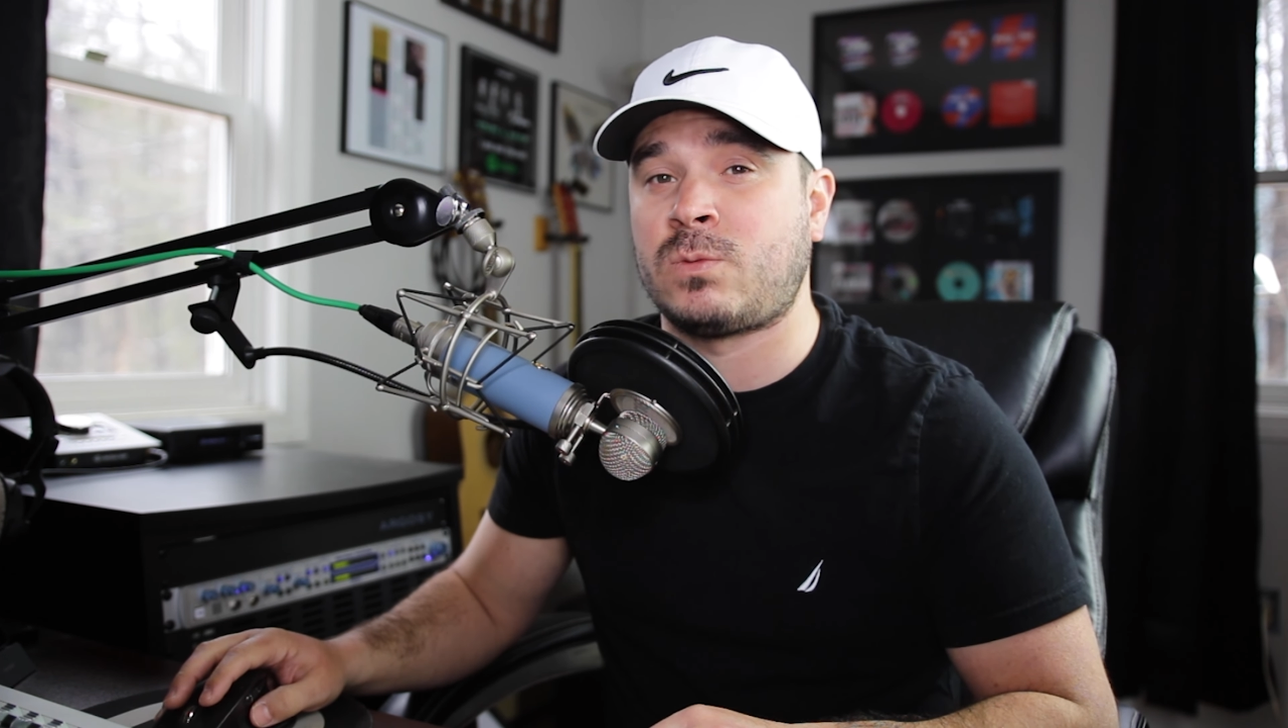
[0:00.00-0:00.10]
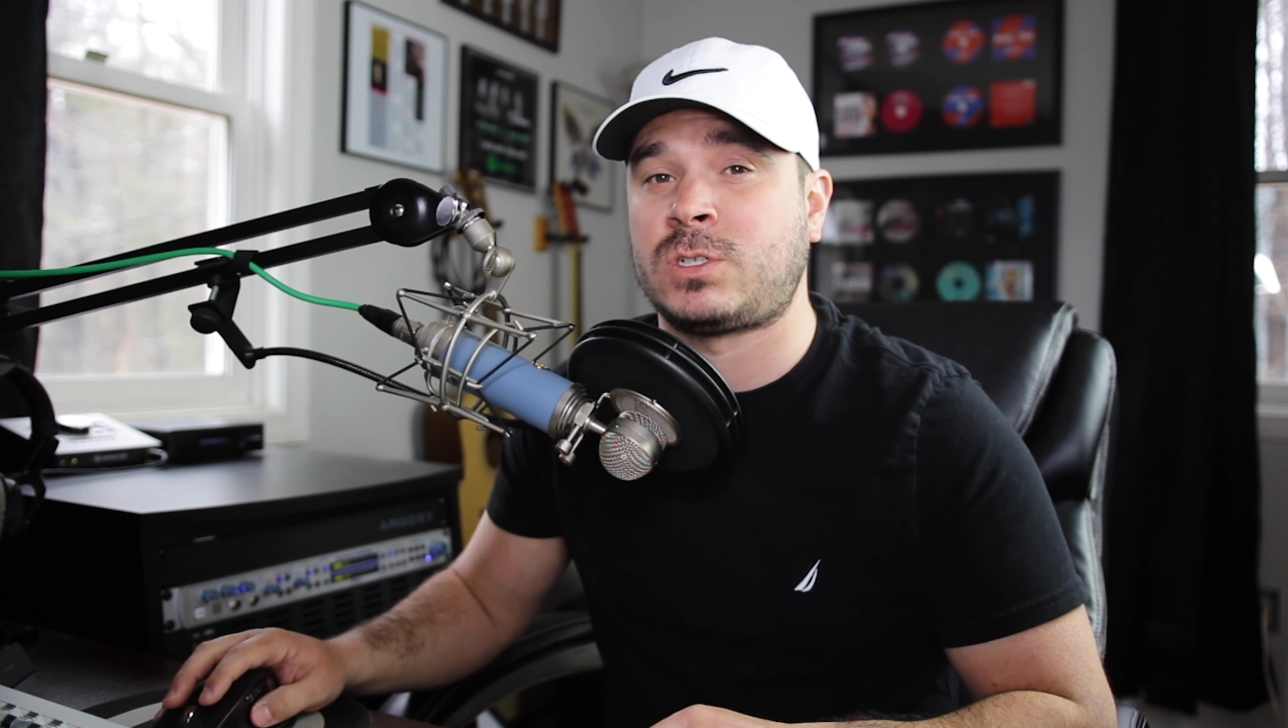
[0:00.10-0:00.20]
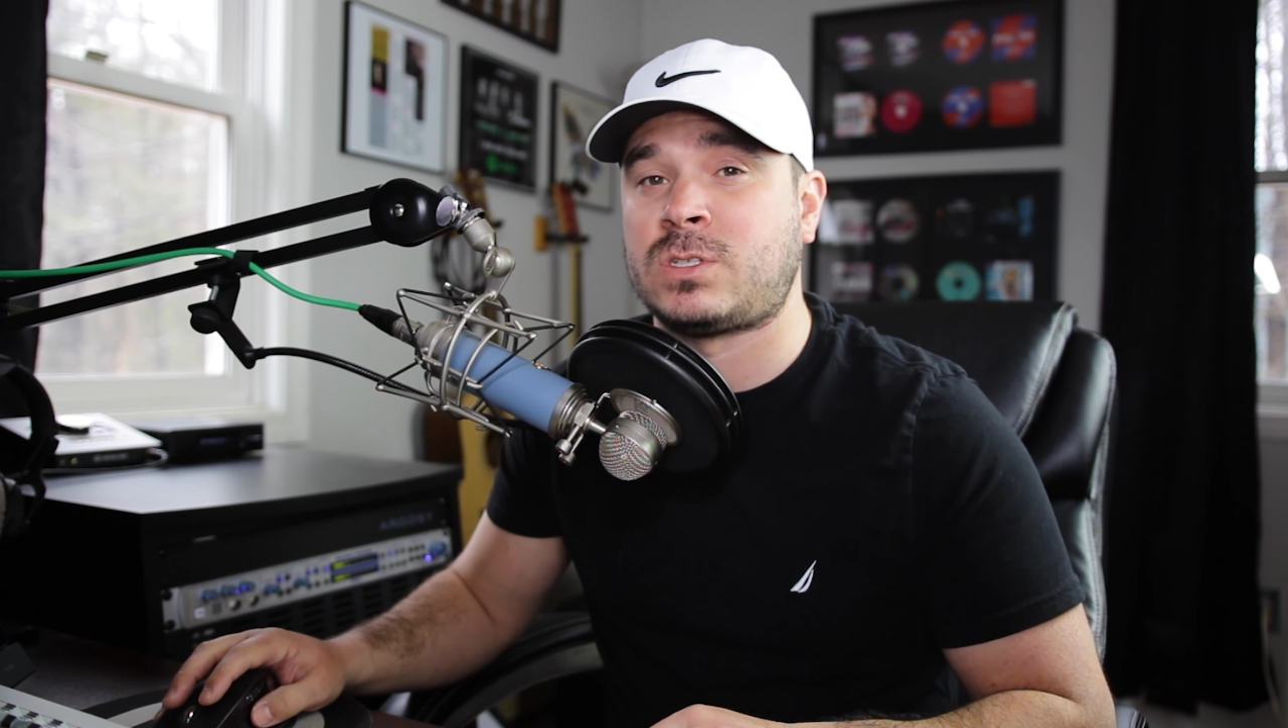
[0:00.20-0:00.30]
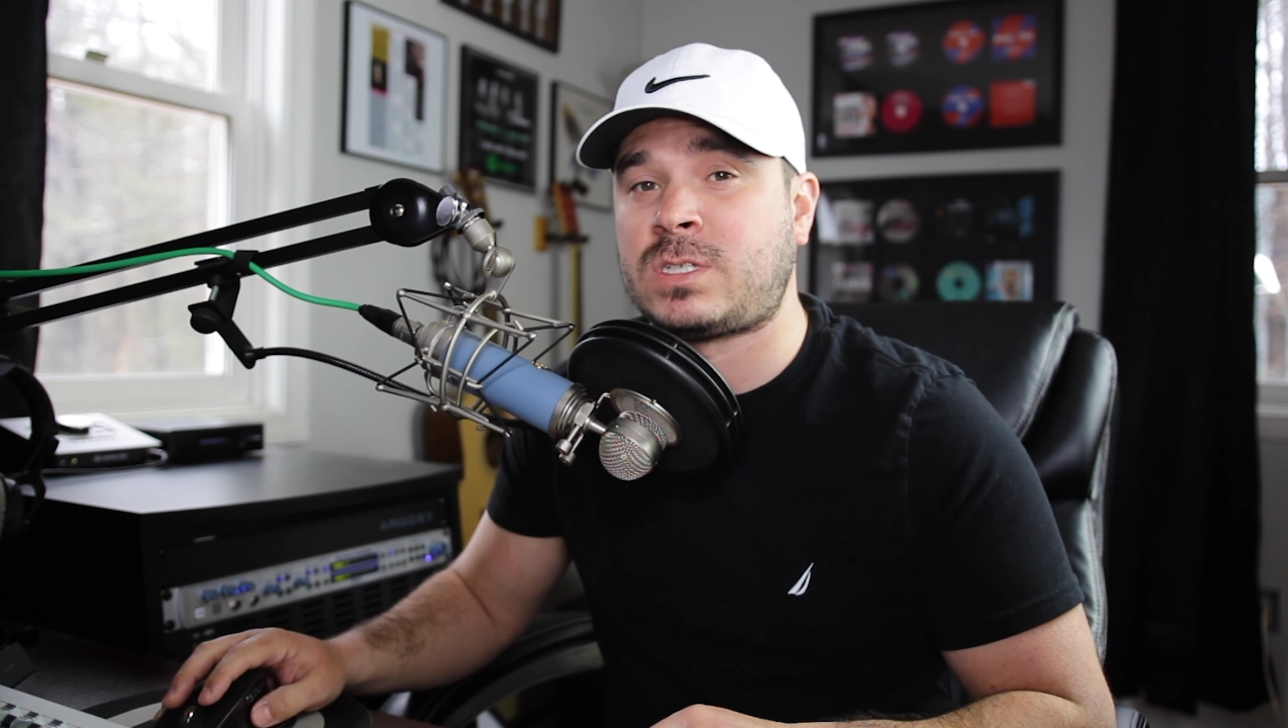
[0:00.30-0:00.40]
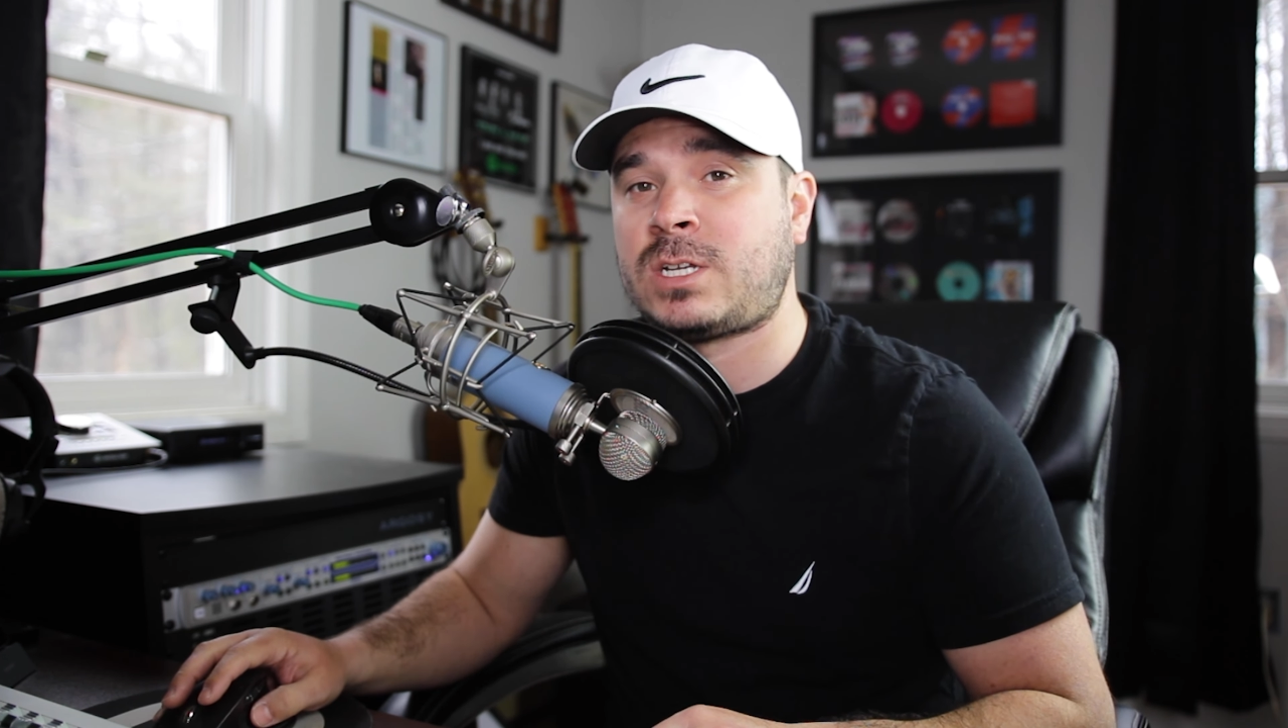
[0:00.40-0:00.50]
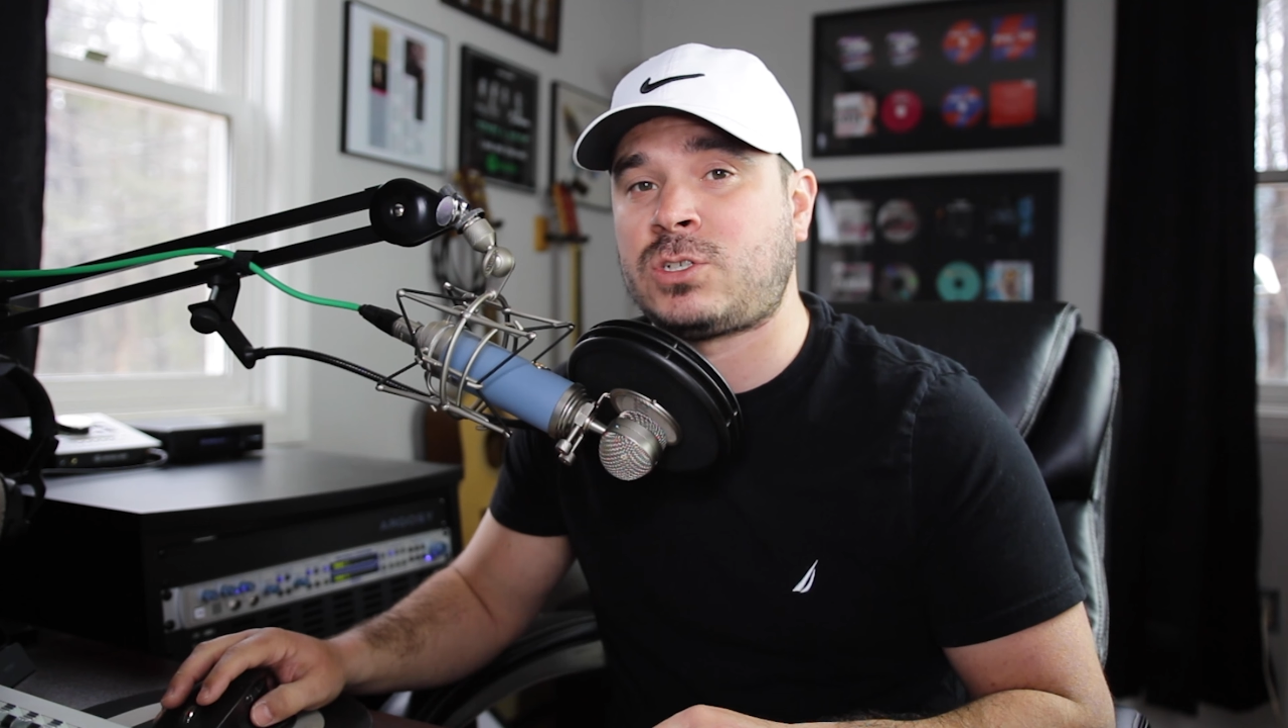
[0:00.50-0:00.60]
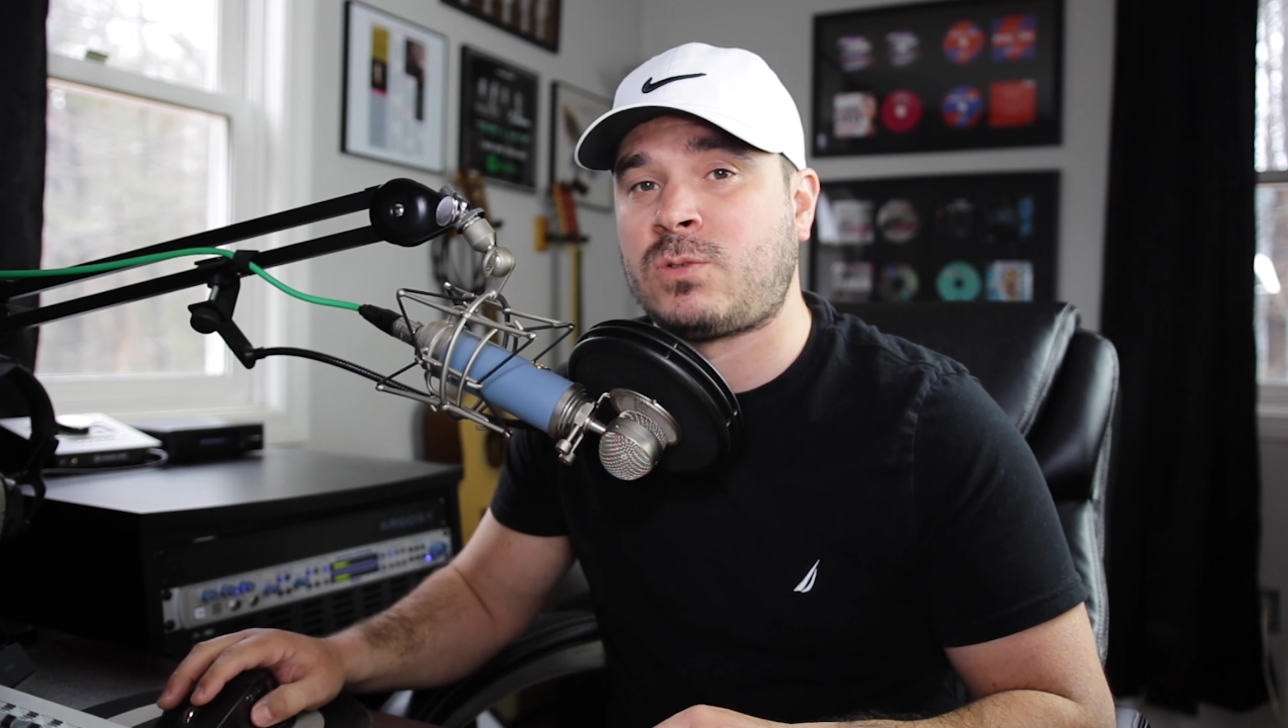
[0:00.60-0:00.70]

which is essentially